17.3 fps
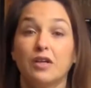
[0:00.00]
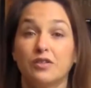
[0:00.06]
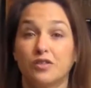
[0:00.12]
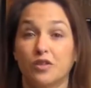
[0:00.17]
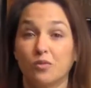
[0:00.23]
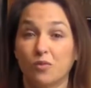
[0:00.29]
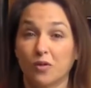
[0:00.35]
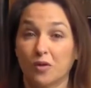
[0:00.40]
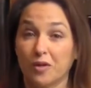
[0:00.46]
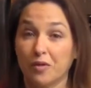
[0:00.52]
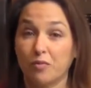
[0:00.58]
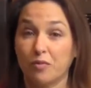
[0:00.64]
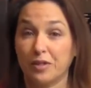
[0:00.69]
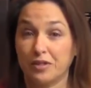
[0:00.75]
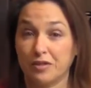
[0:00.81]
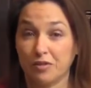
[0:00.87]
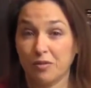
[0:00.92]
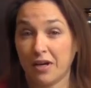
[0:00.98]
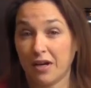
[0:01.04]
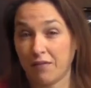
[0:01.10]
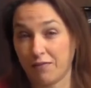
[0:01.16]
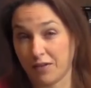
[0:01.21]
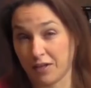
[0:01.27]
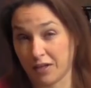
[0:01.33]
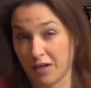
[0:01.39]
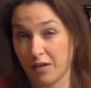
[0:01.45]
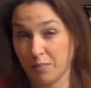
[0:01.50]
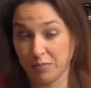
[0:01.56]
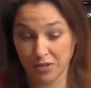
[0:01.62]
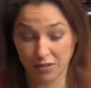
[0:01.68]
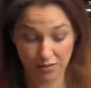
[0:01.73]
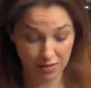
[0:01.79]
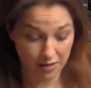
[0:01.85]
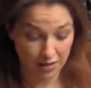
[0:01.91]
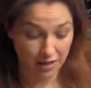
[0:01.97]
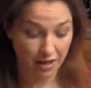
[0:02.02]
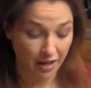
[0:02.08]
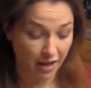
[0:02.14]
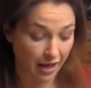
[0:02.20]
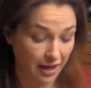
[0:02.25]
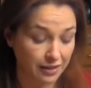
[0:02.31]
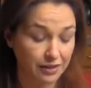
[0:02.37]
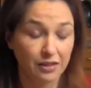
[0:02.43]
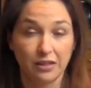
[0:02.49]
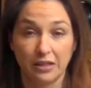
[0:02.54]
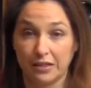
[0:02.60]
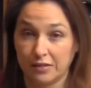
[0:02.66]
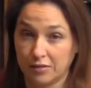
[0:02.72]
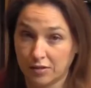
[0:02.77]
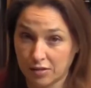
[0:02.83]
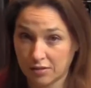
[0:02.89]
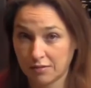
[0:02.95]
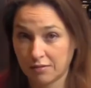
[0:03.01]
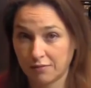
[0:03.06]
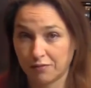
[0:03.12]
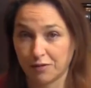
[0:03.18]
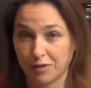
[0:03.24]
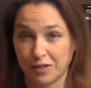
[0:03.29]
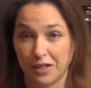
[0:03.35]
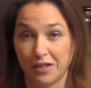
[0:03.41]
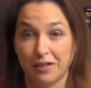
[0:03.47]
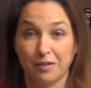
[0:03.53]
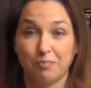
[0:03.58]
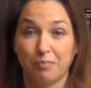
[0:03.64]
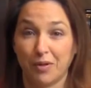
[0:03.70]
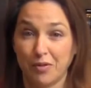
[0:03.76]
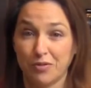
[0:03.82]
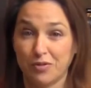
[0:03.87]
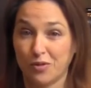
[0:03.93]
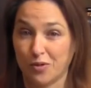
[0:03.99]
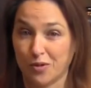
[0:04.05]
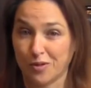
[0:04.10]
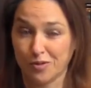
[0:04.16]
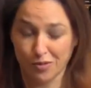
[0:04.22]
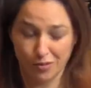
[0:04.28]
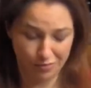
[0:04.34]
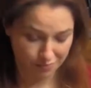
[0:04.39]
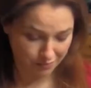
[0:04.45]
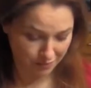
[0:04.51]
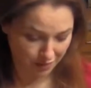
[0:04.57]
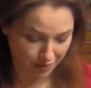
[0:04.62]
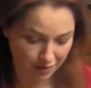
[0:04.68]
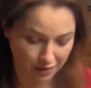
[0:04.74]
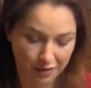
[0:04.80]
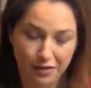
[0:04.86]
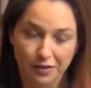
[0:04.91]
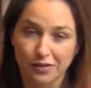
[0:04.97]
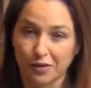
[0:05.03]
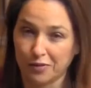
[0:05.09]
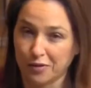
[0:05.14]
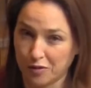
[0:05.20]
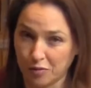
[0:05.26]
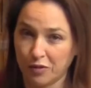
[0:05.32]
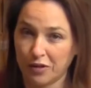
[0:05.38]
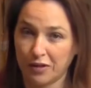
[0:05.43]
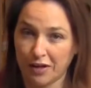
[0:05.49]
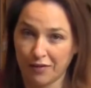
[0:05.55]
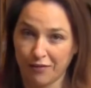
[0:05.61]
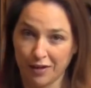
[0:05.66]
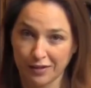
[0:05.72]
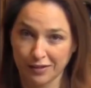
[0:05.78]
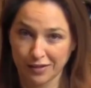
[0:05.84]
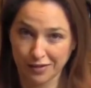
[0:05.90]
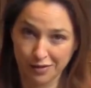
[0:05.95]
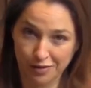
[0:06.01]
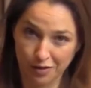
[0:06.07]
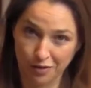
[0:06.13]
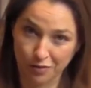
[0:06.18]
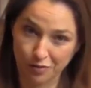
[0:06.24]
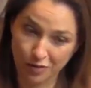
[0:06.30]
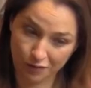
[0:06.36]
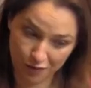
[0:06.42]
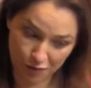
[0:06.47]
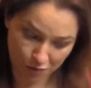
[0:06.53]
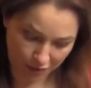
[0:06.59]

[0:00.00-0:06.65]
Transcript: Don't worry, we do have the cups and the lids for sale in both stores, so you will have access to those if you